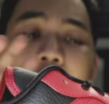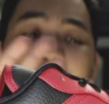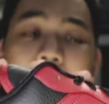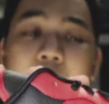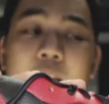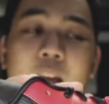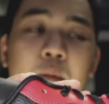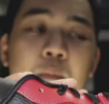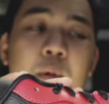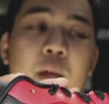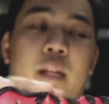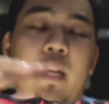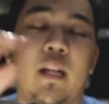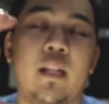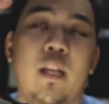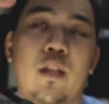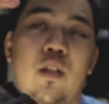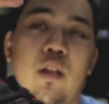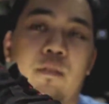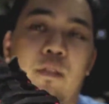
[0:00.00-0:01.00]
ginamit.
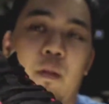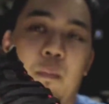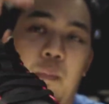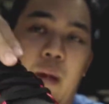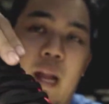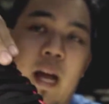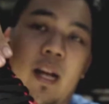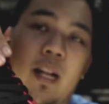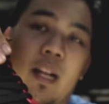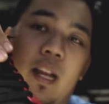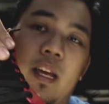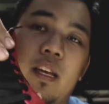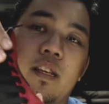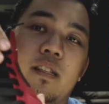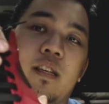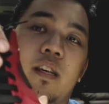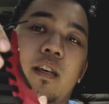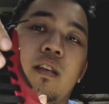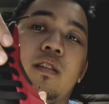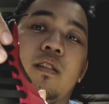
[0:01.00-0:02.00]
And then you have the black
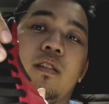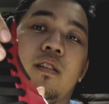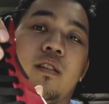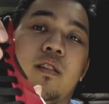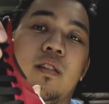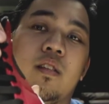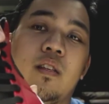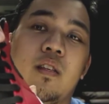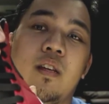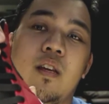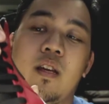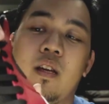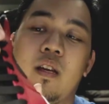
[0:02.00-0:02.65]
laces,